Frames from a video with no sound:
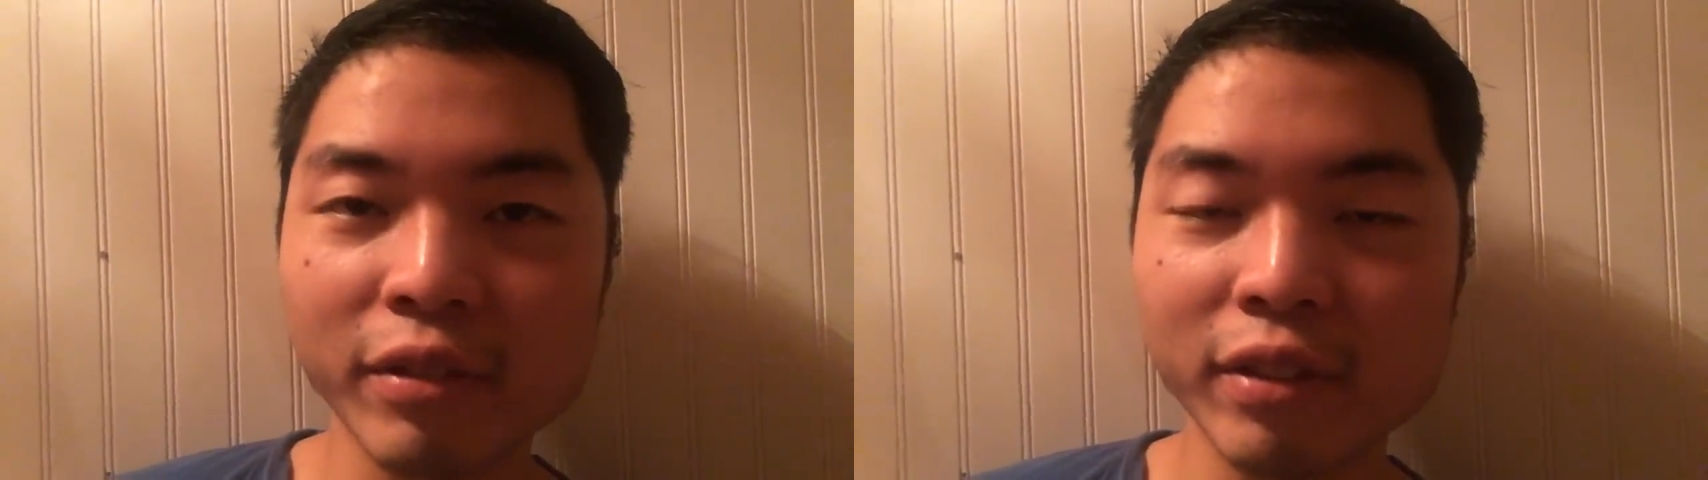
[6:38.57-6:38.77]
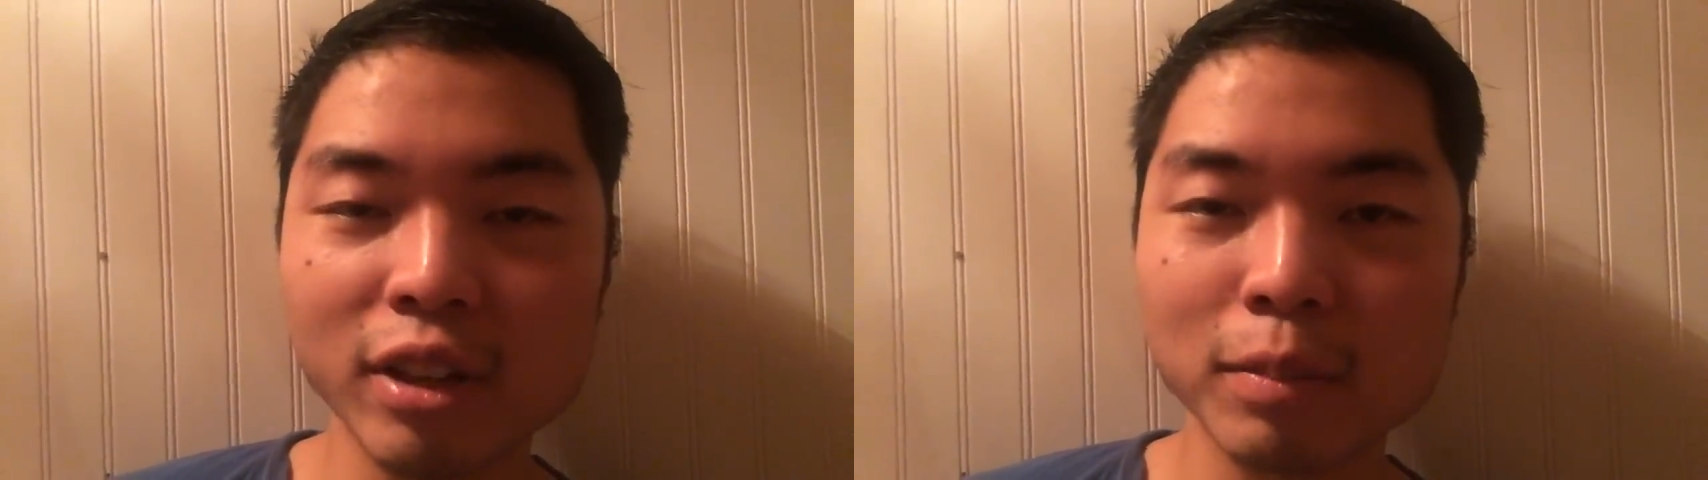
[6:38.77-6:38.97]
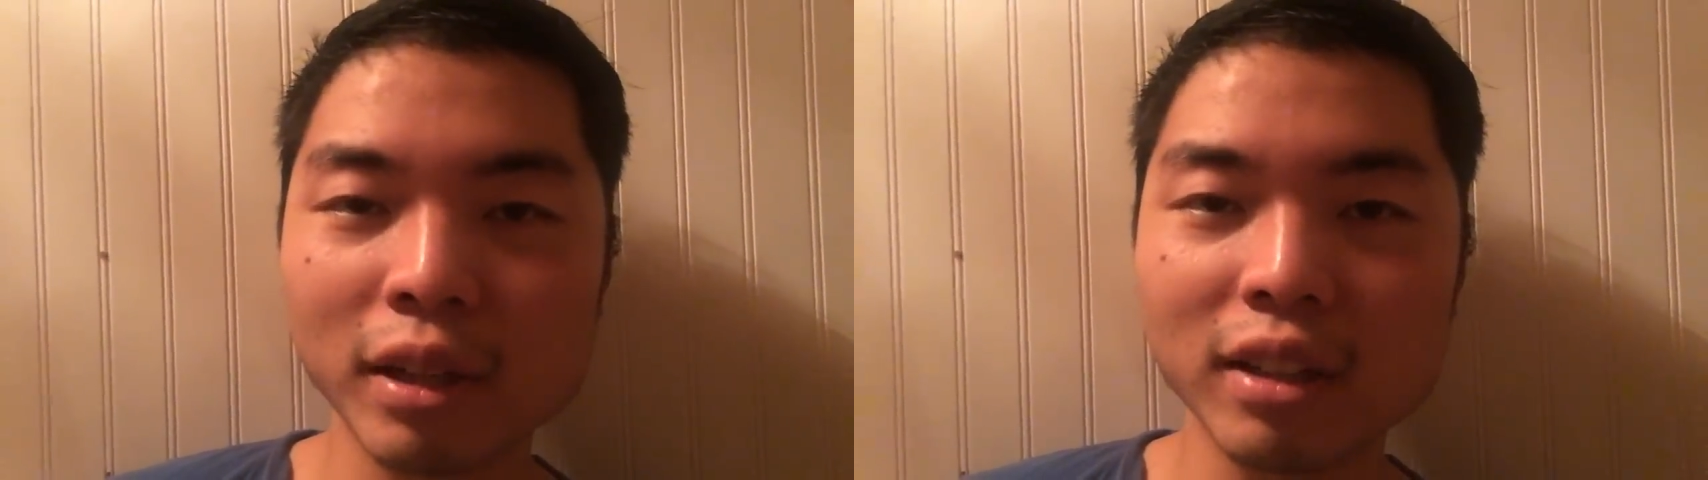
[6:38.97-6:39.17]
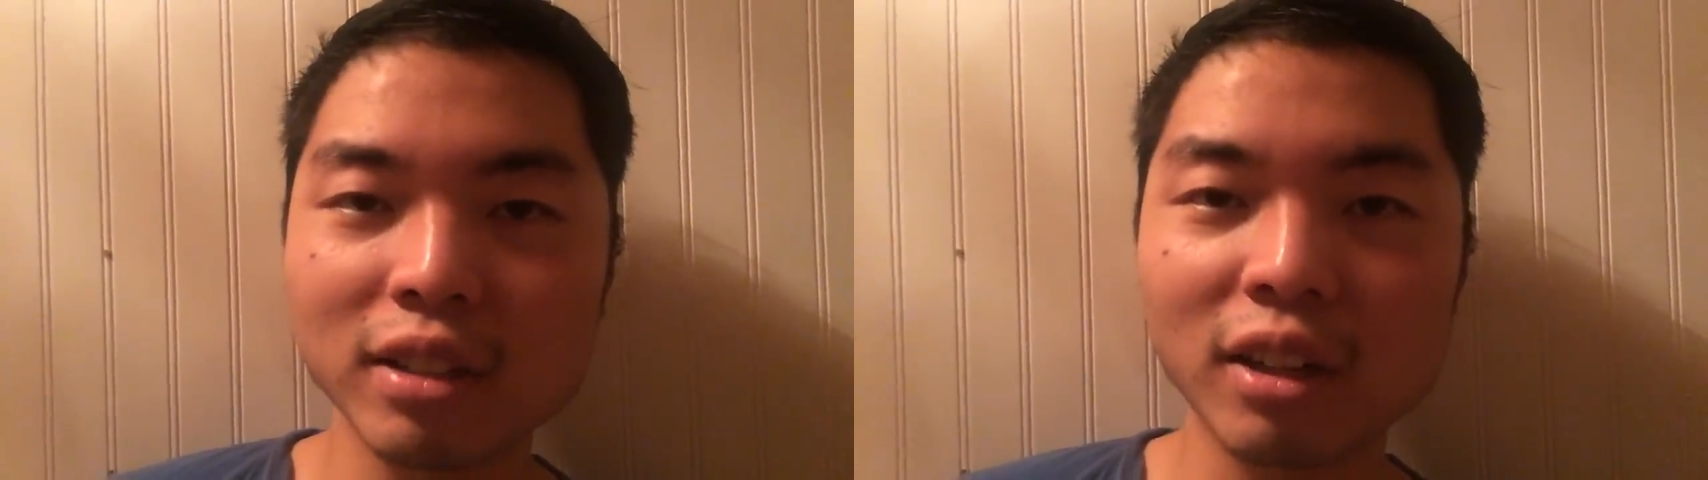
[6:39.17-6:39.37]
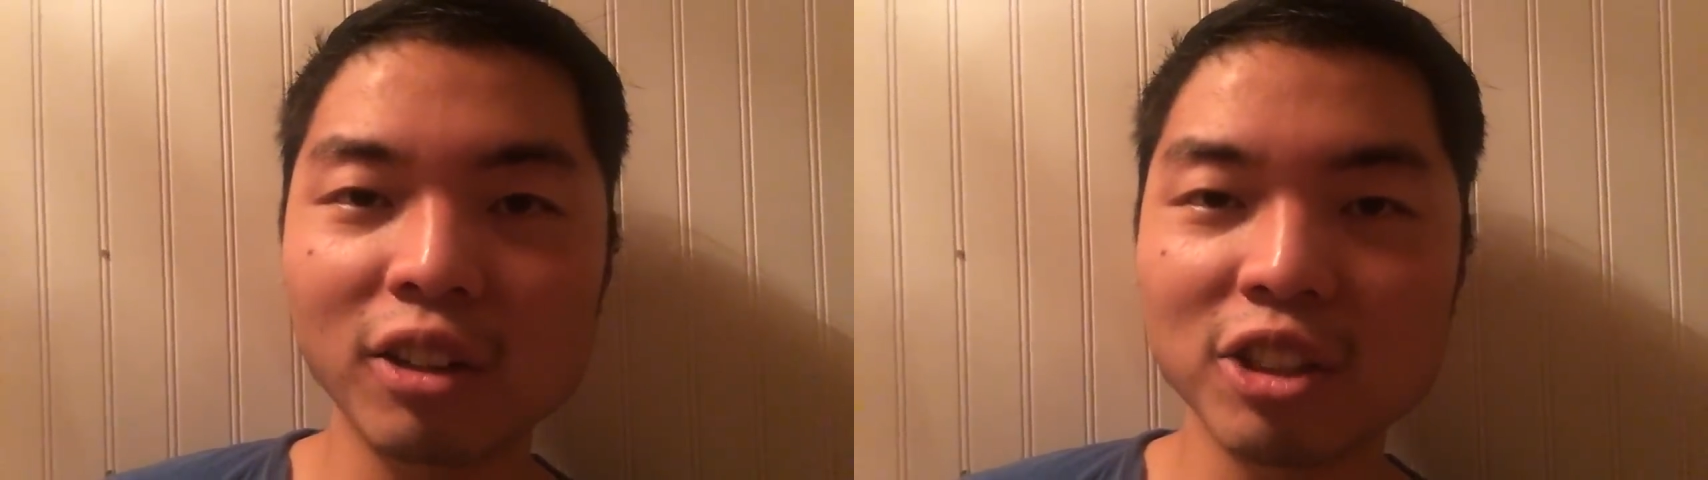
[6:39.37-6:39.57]
finished my
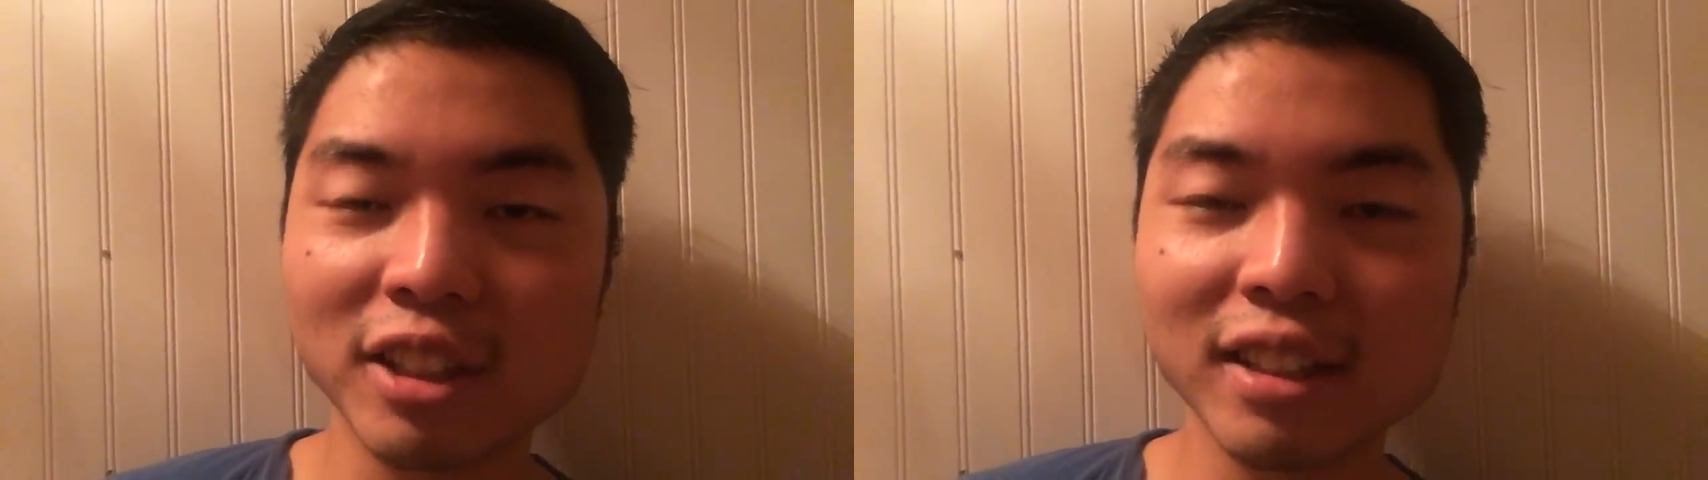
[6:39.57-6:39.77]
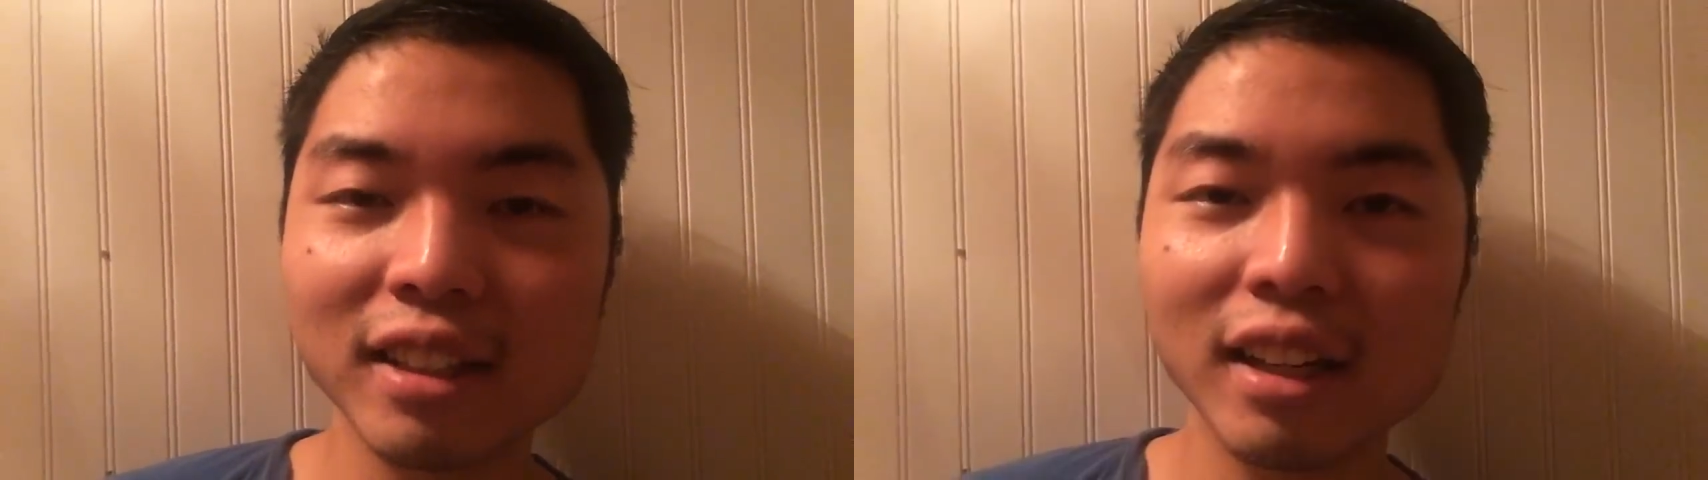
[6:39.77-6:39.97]
histology,